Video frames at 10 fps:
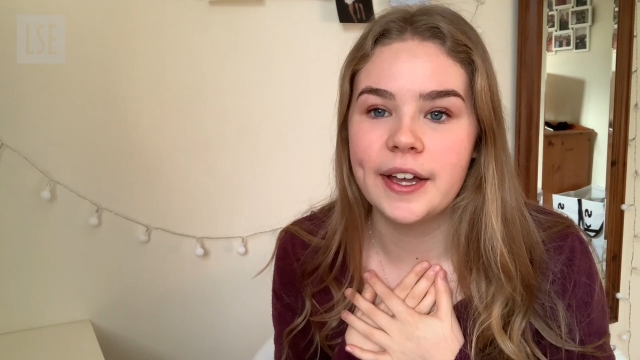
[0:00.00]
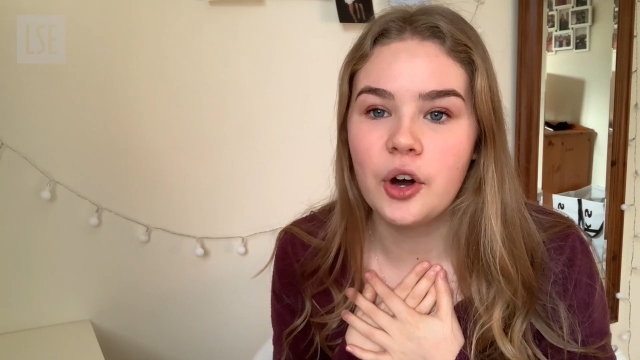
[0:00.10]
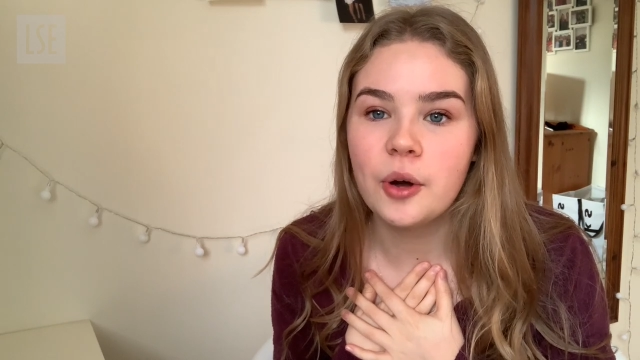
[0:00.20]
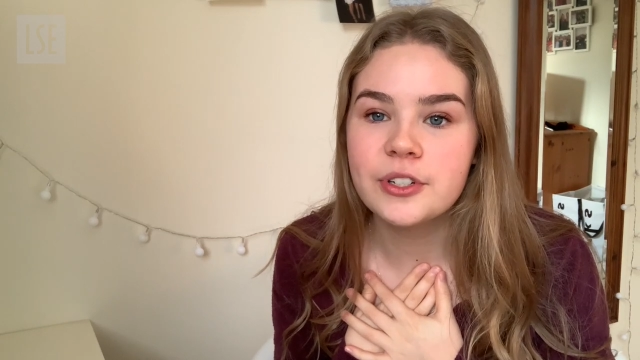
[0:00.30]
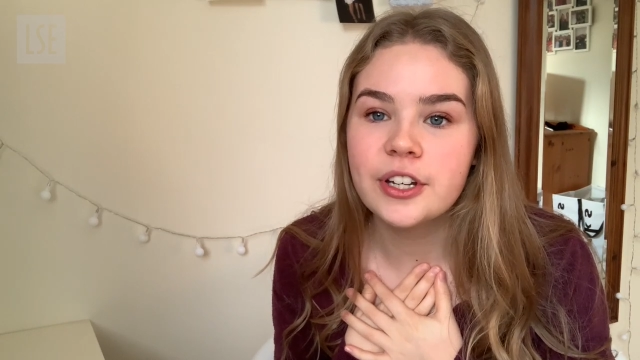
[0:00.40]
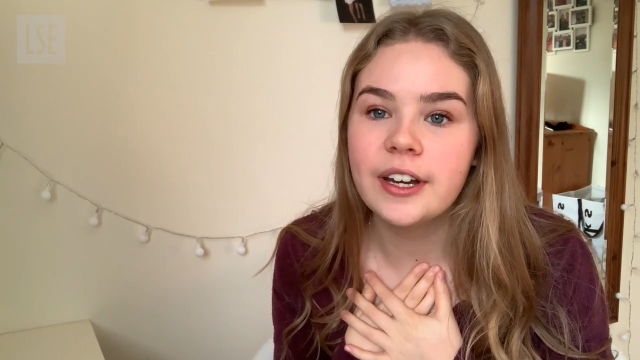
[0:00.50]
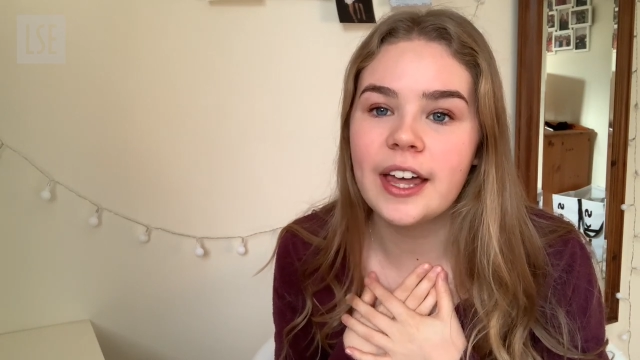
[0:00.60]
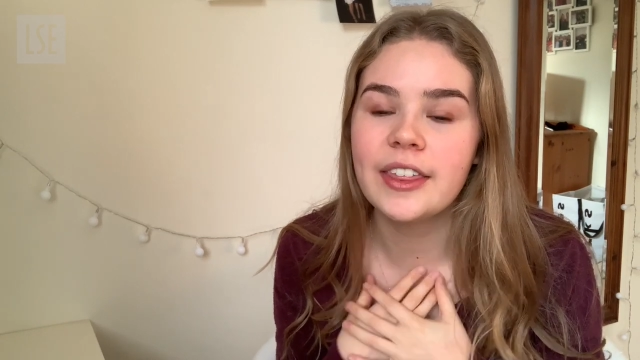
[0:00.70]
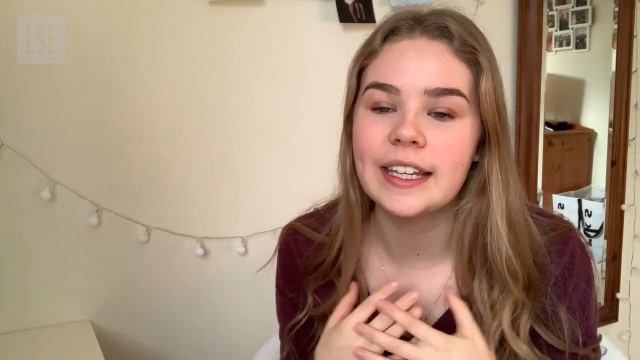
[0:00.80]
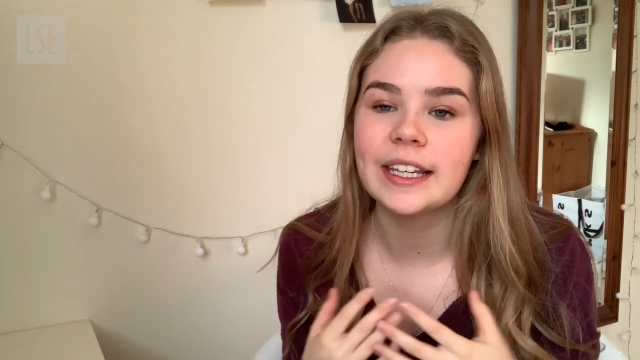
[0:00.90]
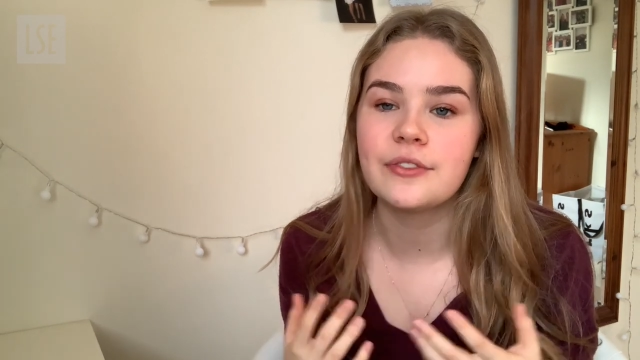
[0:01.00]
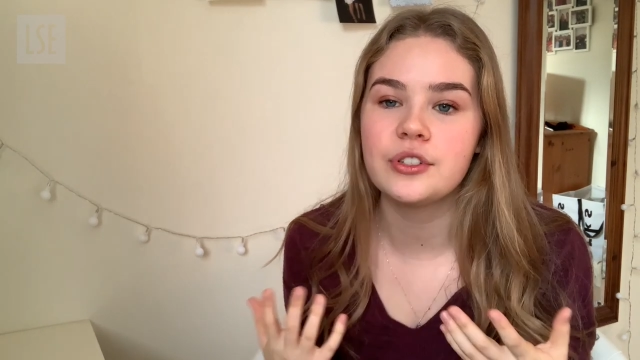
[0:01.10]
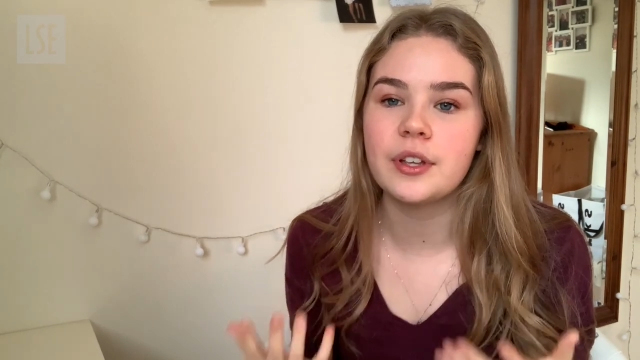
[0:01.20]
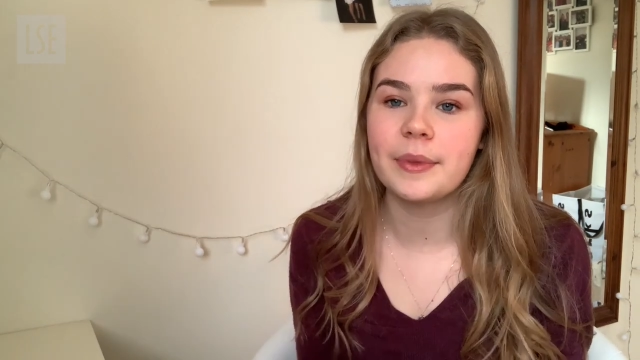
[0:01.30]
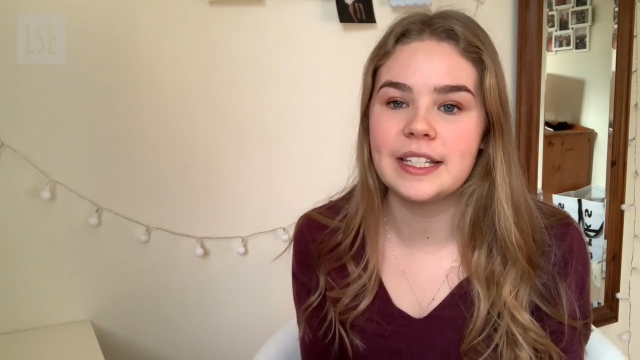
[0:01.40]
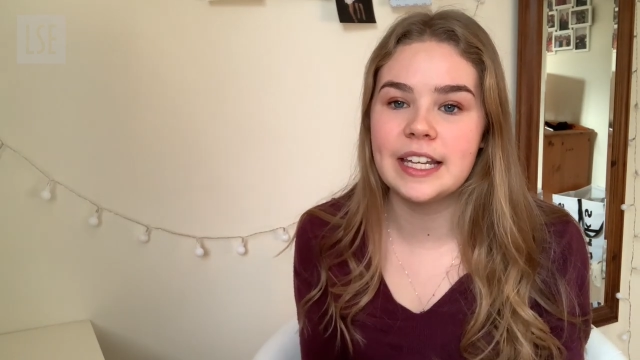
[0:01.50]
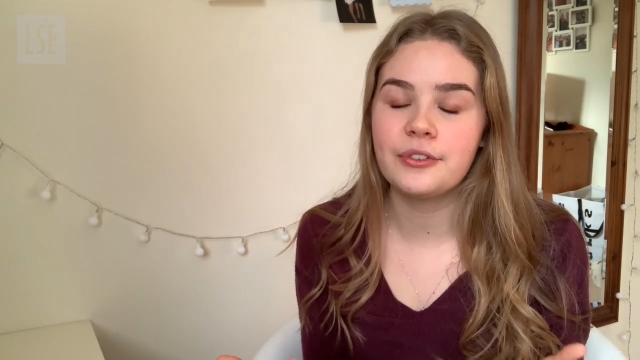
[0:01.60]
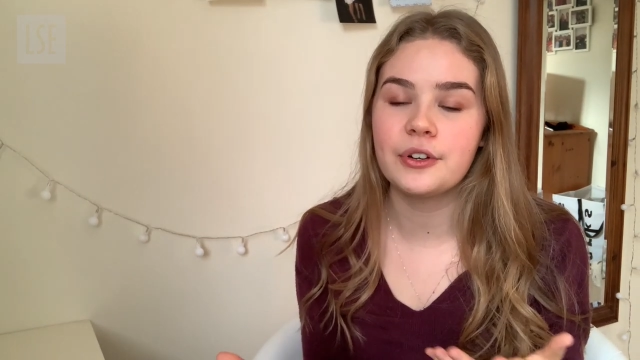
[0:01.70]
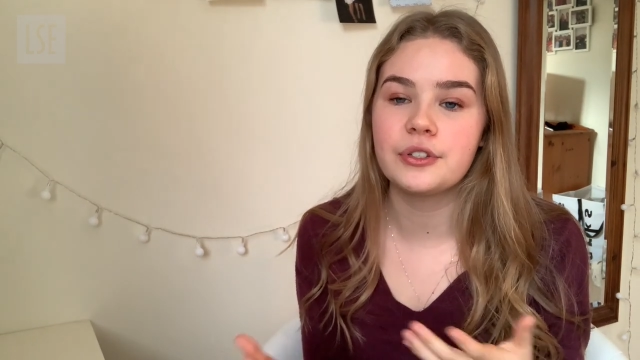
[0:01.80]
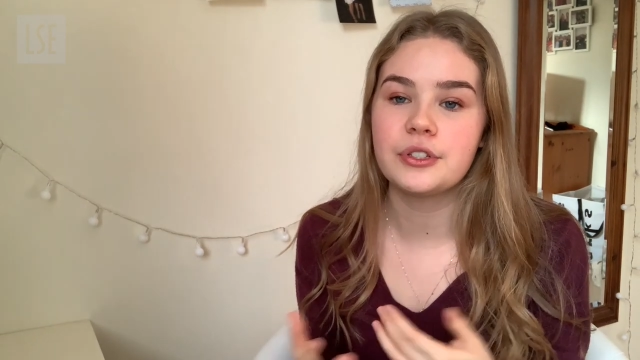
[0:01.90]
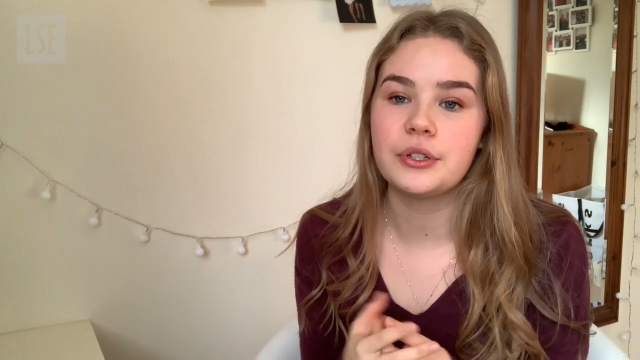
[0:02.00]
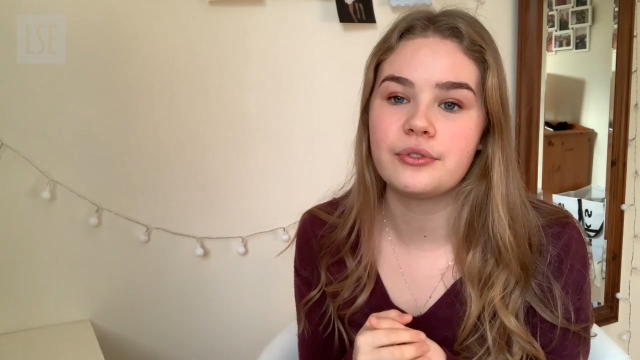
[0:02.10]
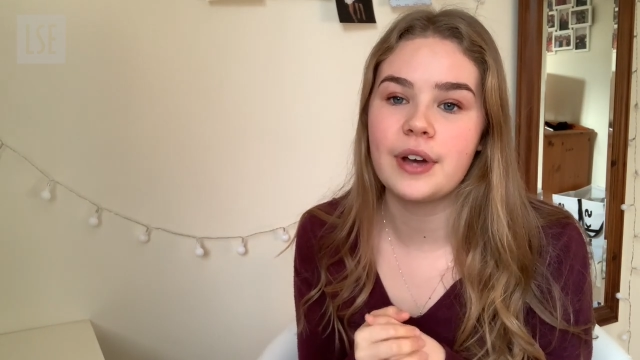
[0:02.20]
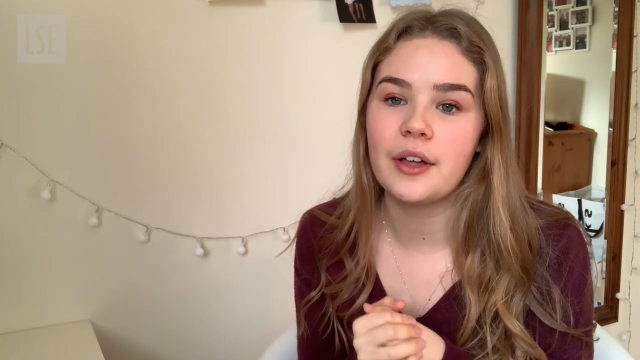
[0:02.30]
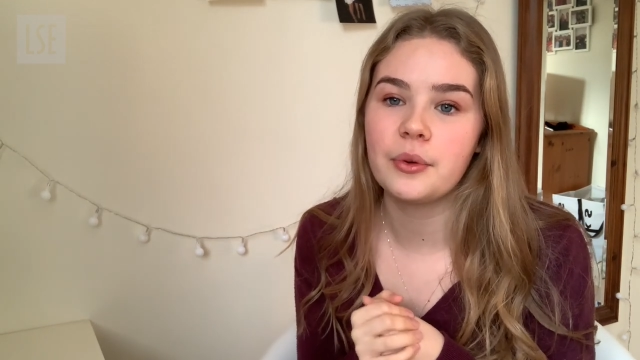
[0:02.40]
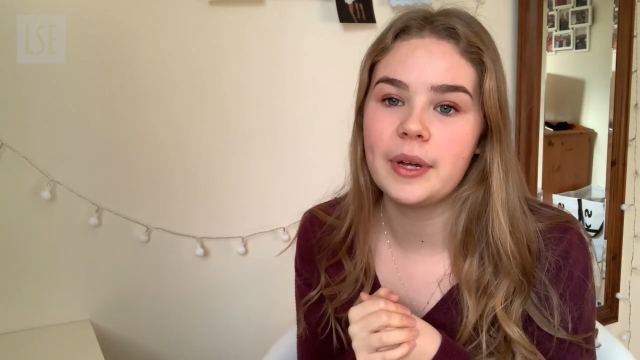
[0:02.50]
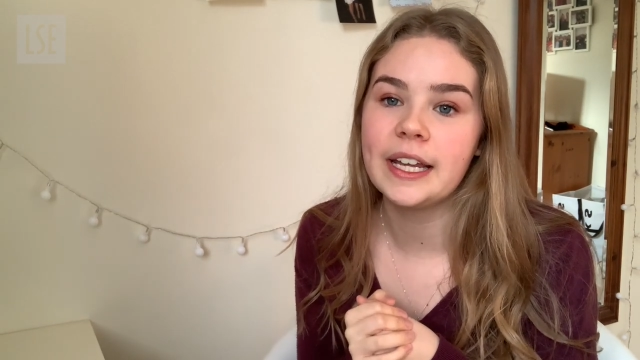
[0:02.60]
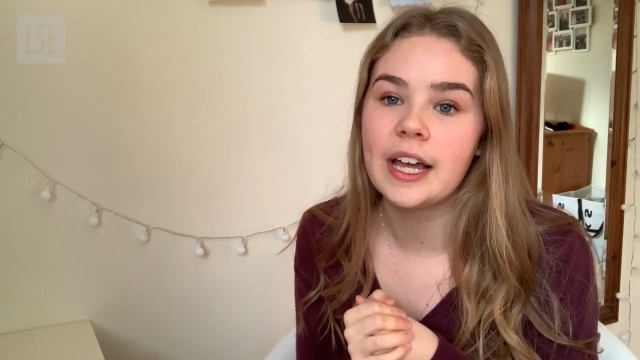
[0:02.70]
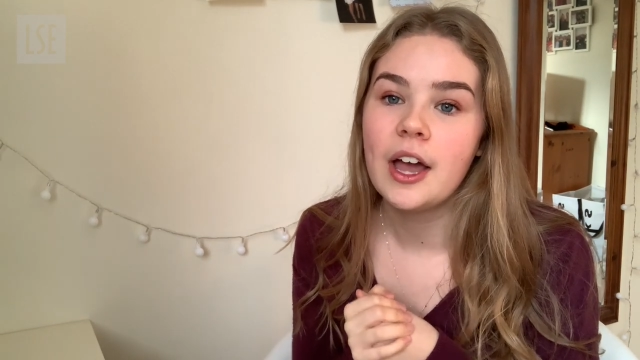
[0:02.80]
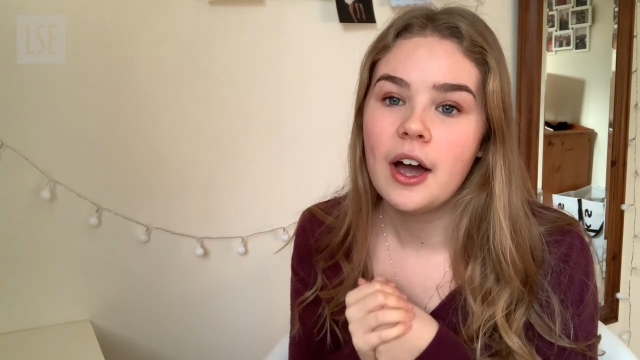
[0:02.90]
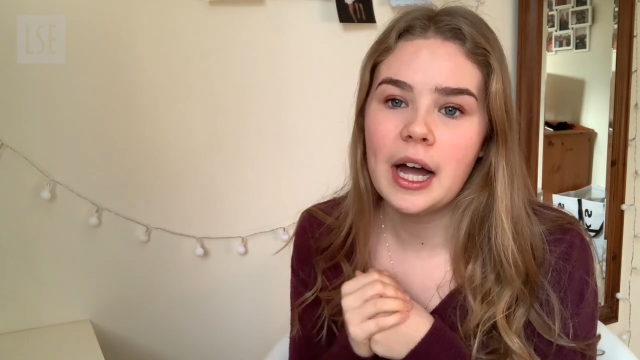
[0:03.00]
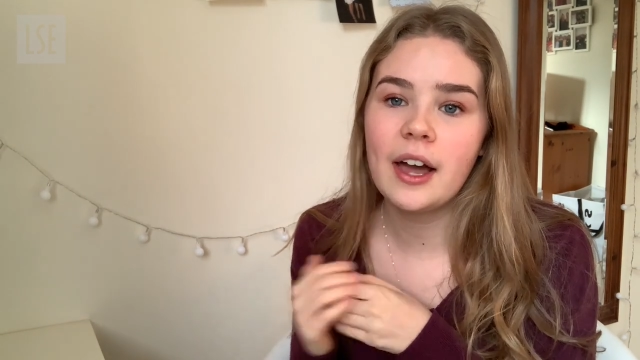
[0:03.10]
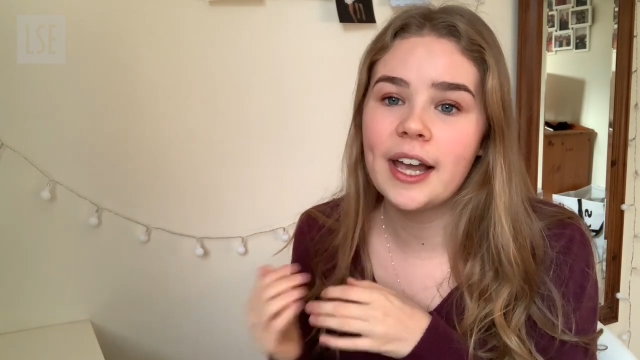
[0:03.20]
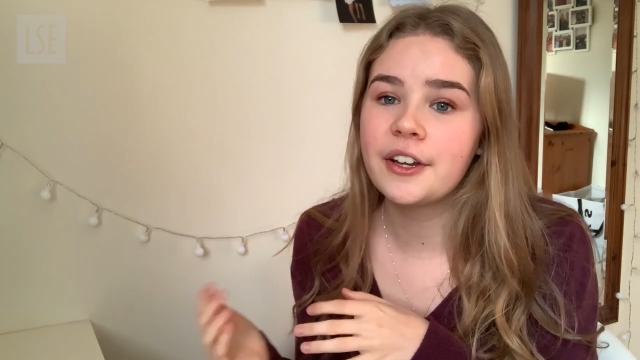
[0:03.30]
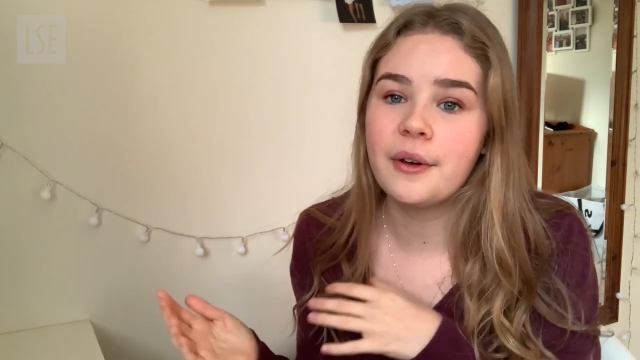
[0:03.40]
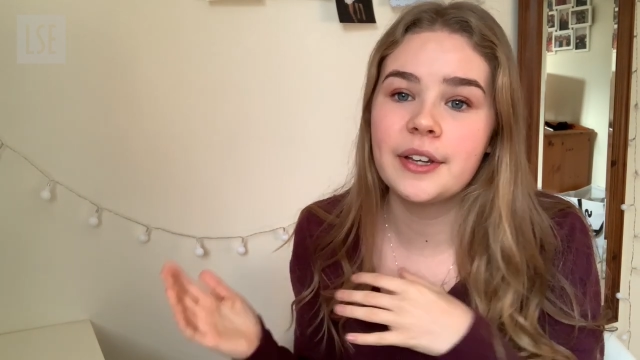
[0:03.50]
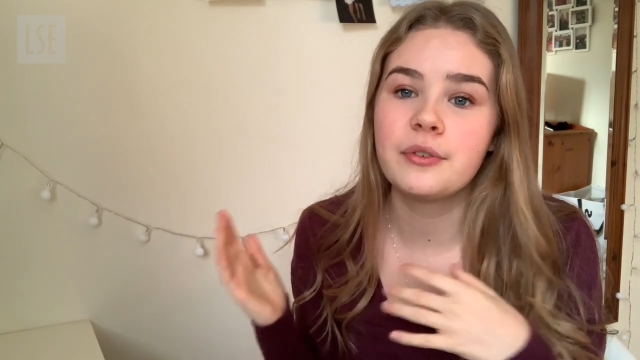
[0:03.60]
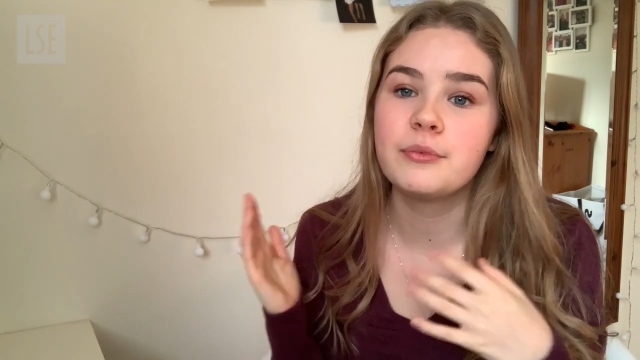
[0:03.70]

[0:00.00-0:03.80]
option. I think it gives you something different to do throughout the week. I like going from